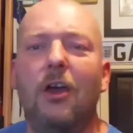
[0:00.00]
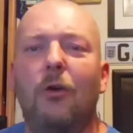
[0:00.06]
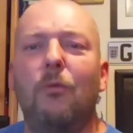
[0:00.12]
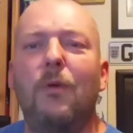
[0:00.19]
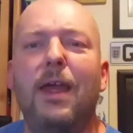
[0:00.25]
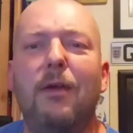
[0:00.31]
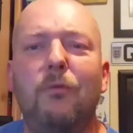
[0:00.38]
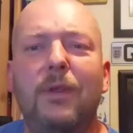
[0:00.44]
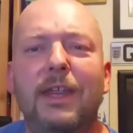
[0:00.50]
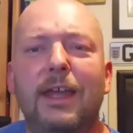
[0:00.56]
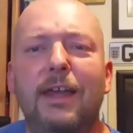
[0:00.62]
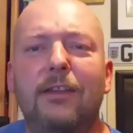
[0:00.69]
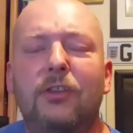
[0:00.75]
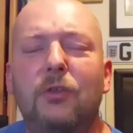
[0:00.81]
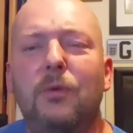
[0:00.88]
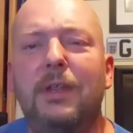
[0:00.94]
where we
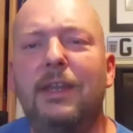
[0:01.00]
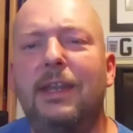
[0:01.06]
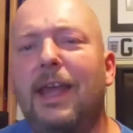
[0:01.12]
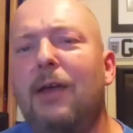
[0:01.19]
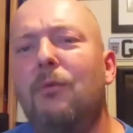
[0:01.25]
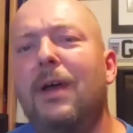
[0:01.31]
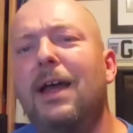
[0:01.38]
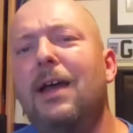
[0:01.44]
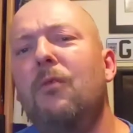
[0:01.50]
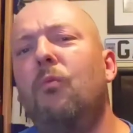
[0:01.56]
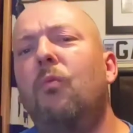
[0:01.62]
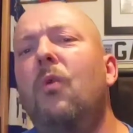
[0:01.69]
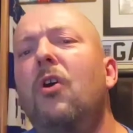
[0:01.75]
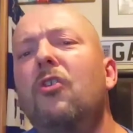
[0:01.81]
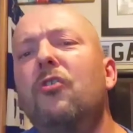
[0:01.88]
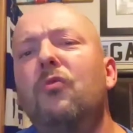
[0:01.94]
are doing now our
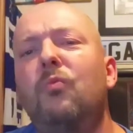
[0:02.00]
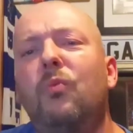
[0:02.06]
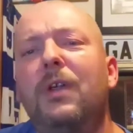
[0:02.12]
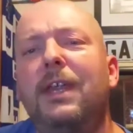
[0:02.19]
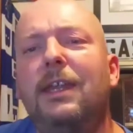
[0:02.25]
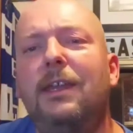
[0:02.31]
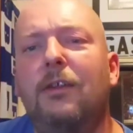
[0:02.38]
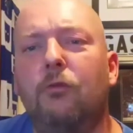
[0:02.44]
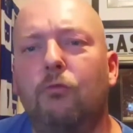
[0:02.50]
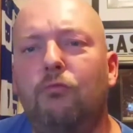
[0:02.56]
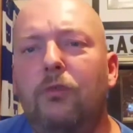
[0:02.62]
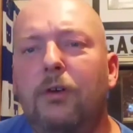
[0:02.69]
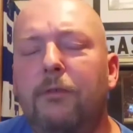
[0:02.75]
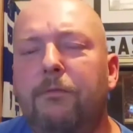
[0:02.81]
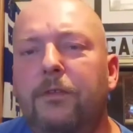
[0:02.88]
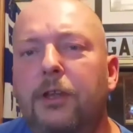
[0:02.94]
1 week
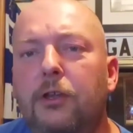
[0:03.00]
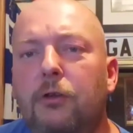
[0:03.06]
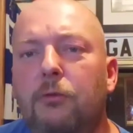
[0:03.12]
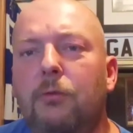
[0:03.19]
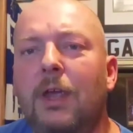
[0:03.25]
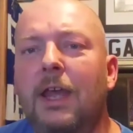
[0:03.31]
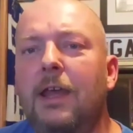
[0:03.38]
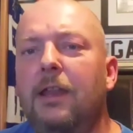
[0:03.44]
review.